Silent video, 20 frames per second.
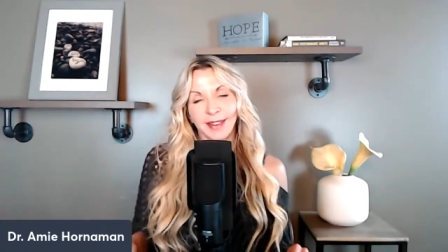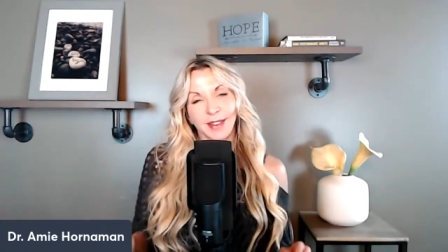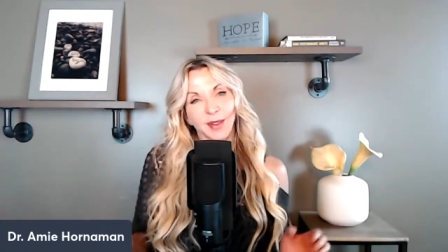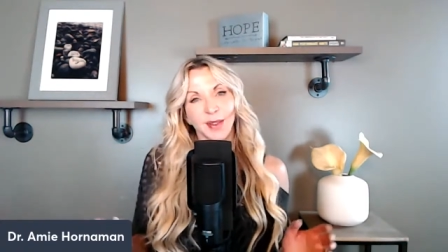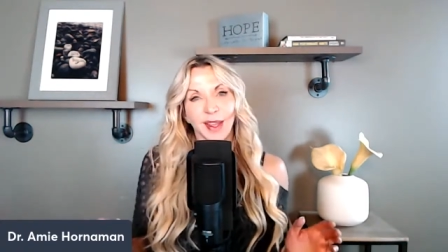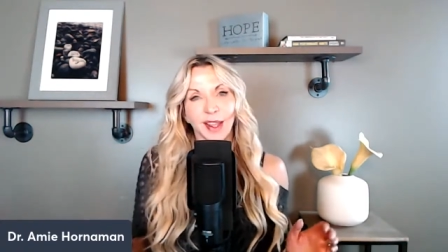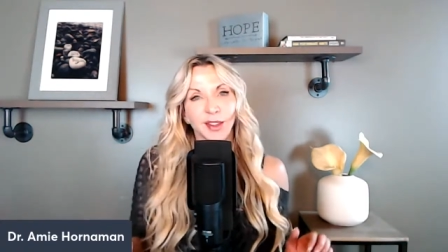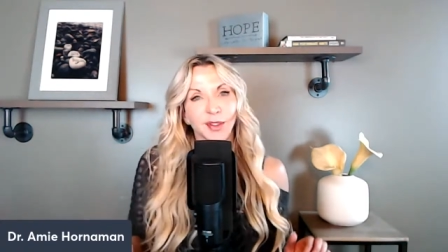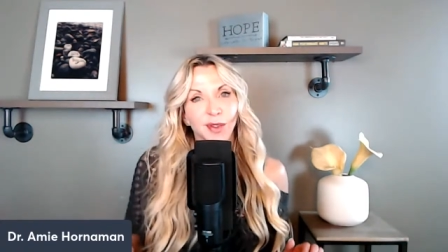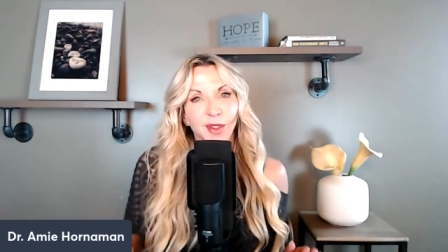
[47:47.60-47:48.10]

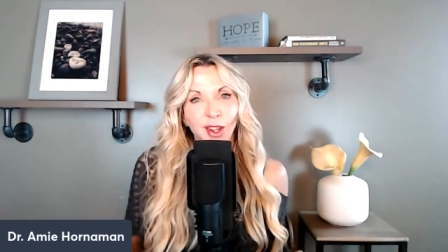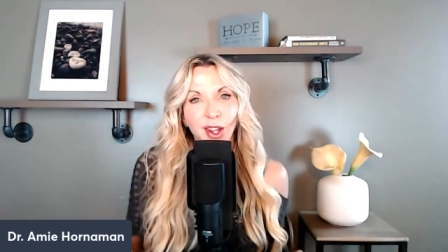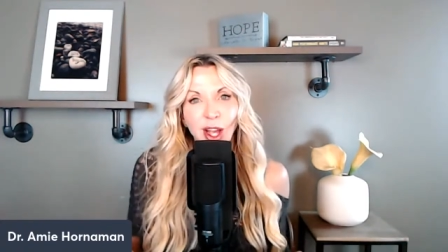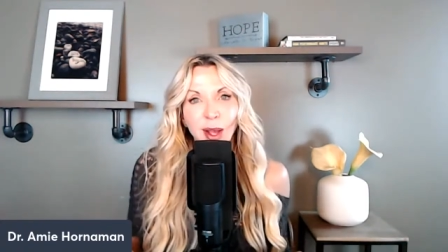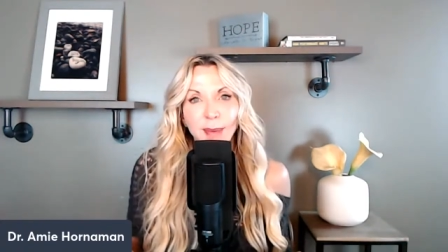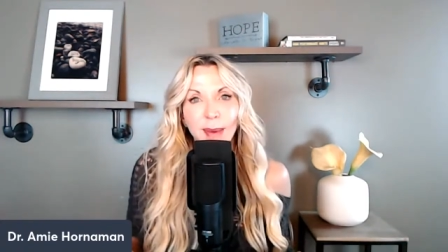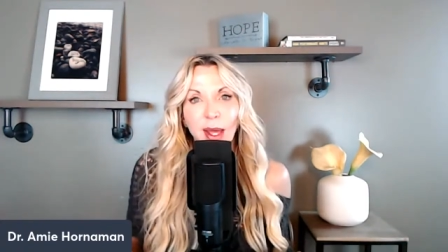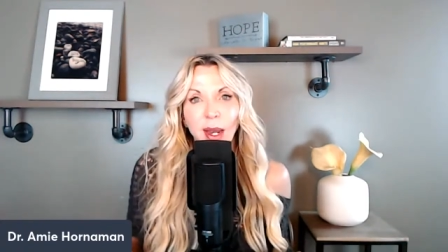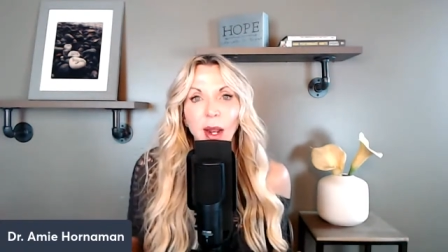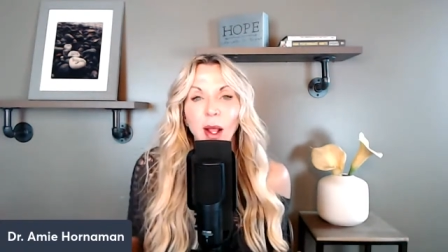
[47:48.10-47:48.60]
So thanks for the
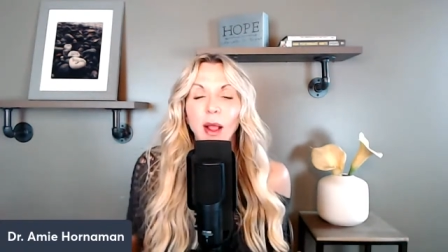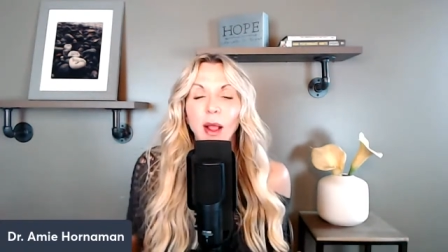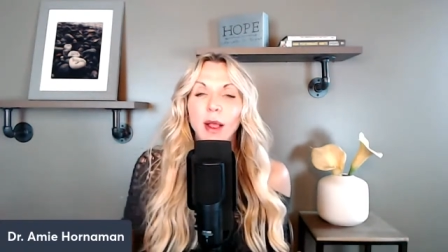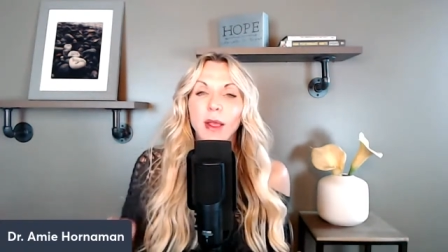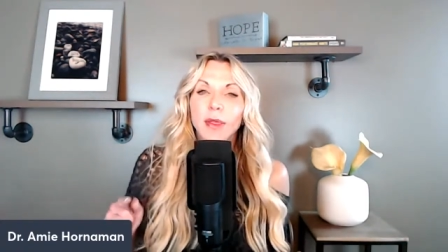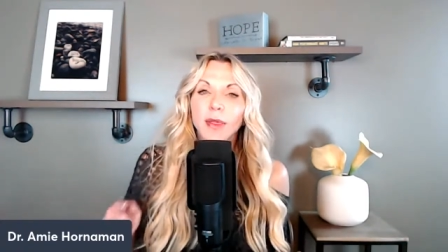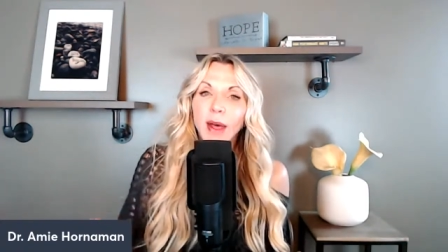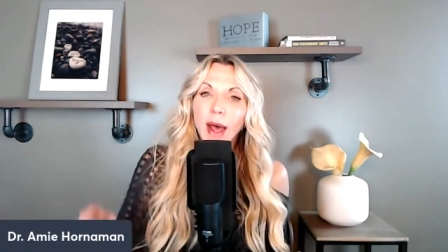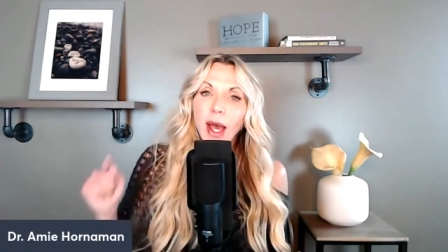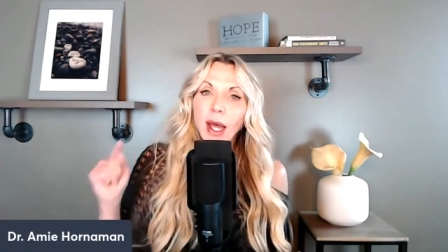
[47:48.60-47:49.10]
comment.
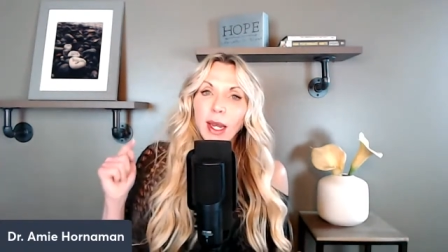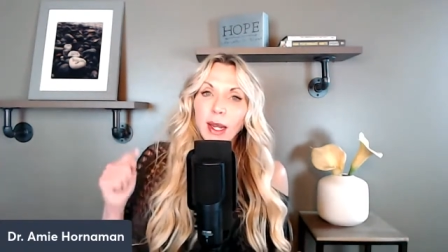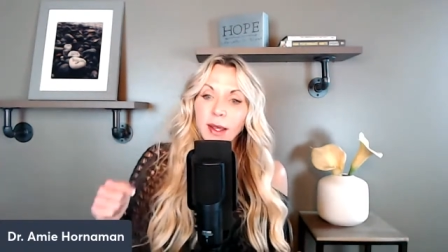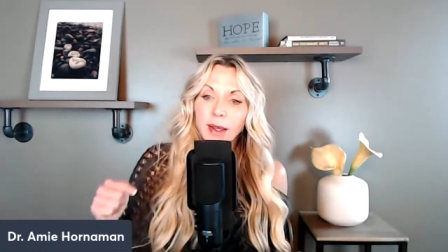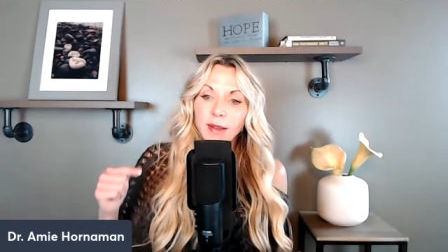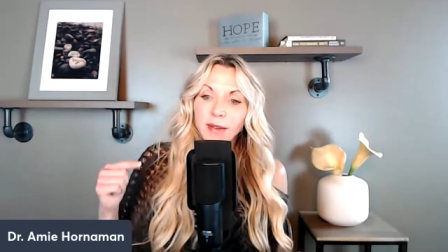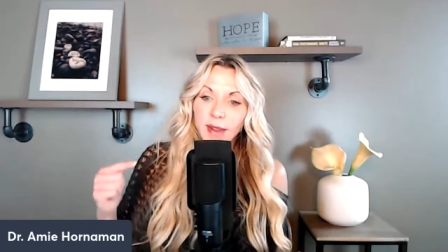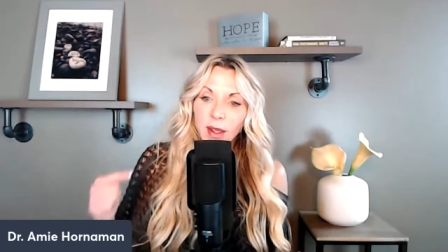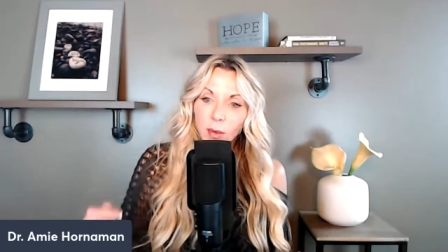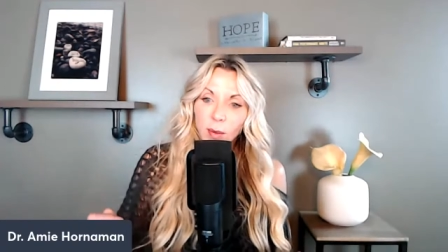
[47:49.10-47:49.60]
That
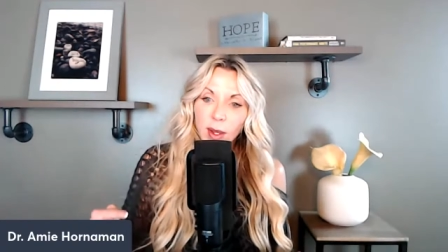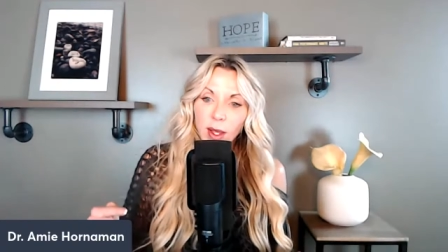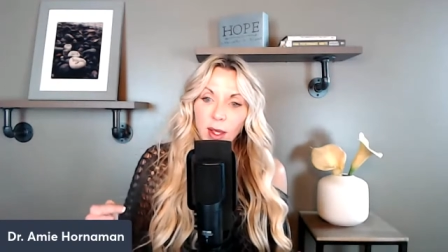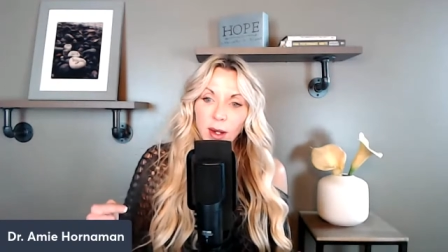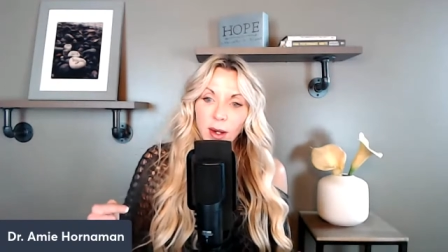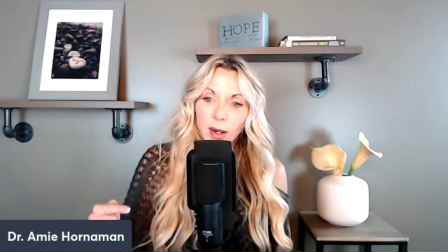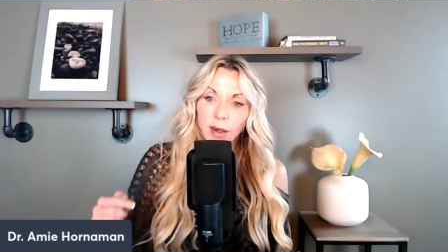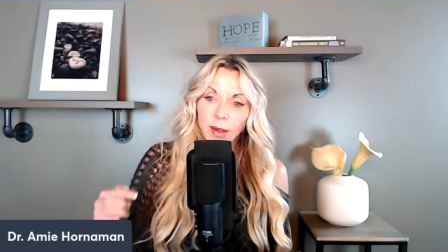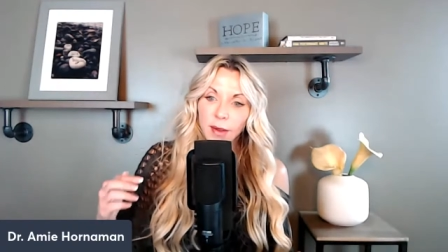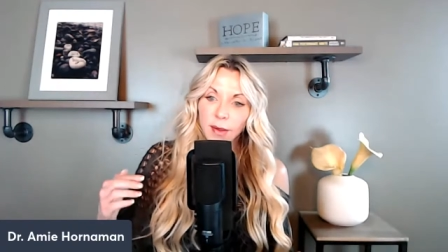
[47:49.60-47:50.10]
is a
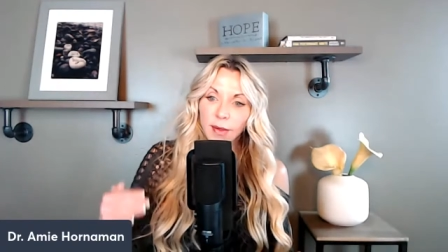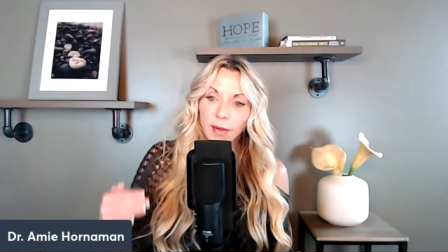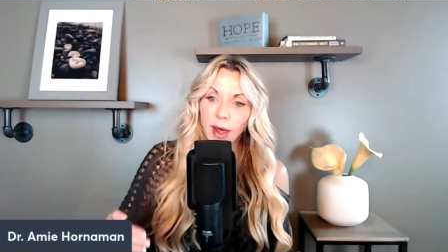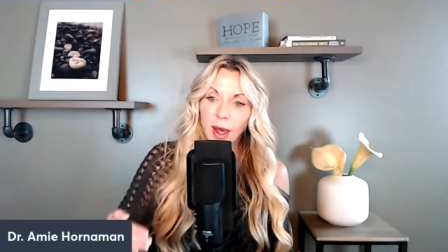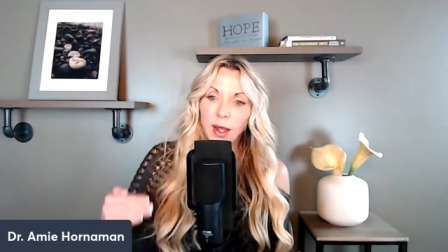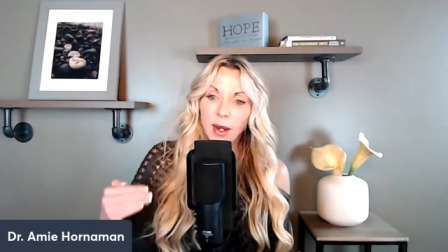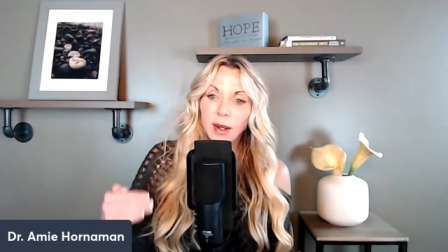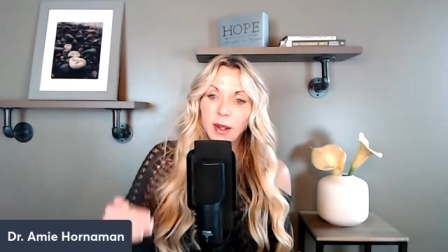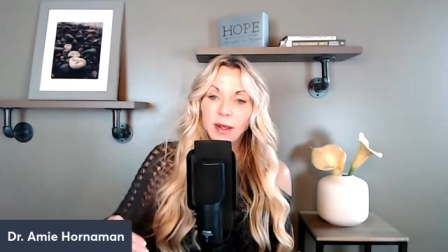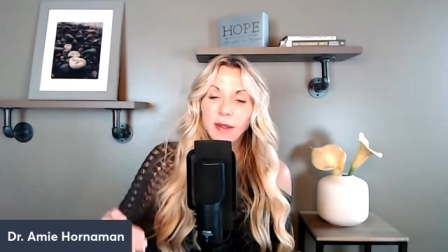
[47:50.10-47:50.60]
win.
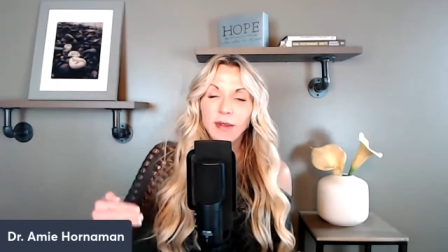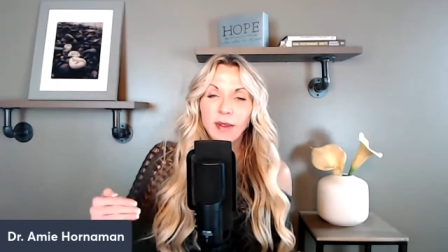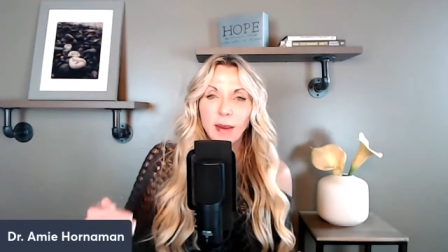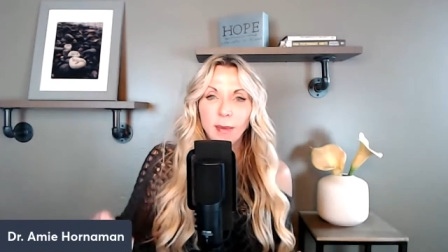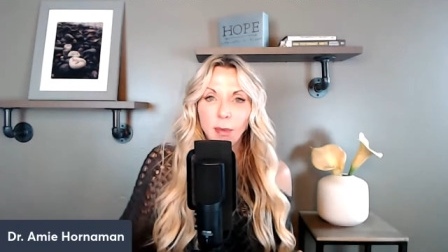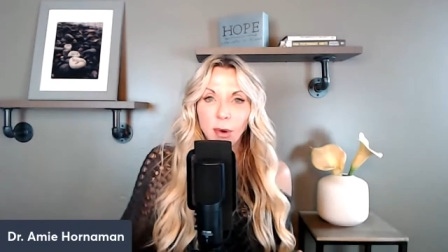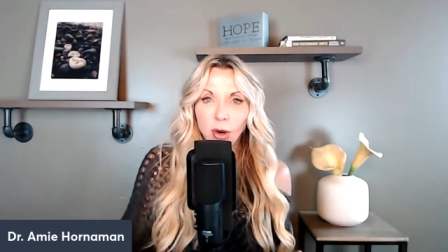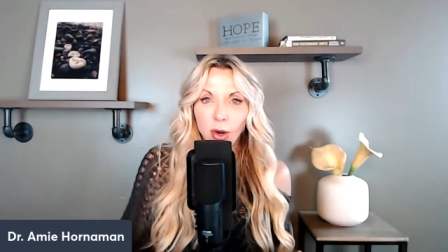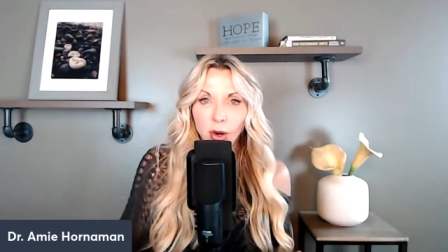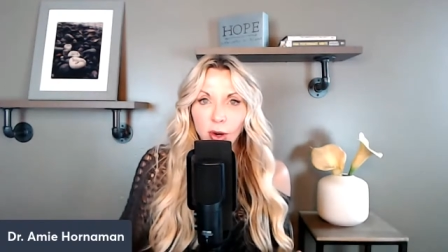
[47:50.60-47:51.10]
That is
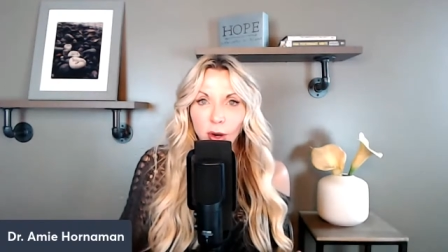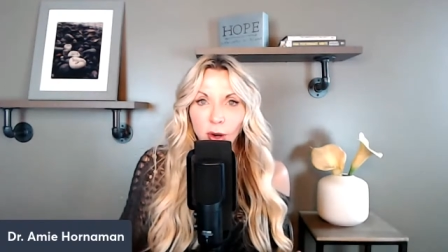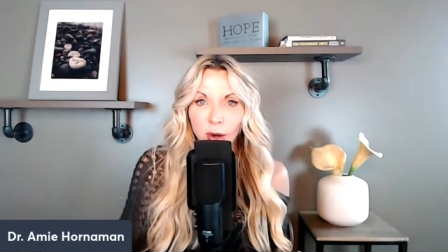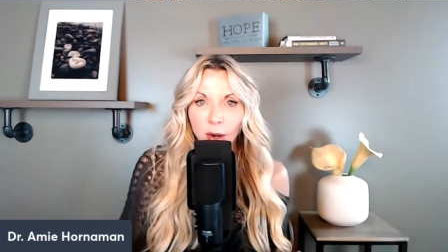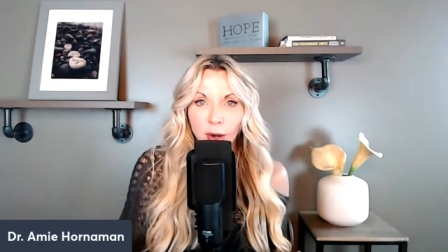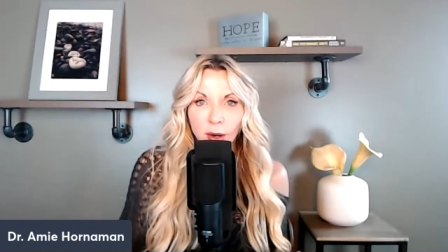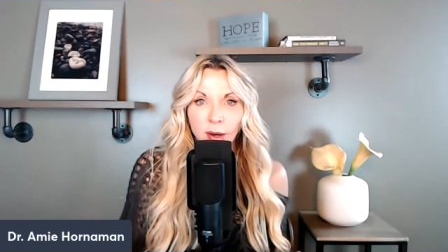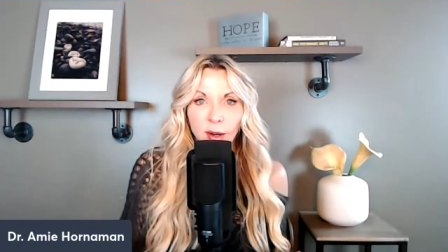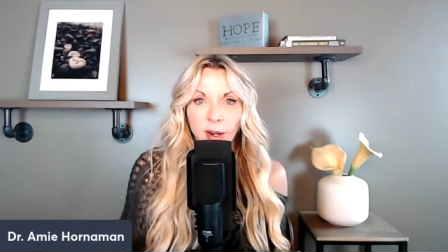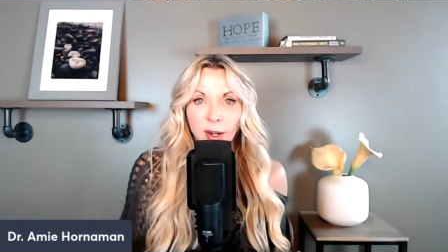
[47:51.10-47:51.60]
a
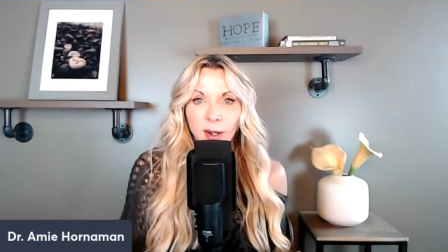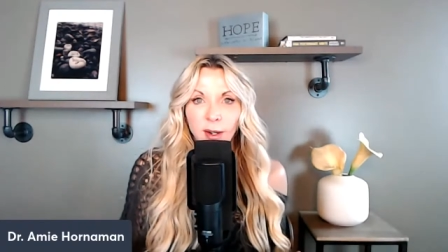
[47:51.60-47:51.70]
marker.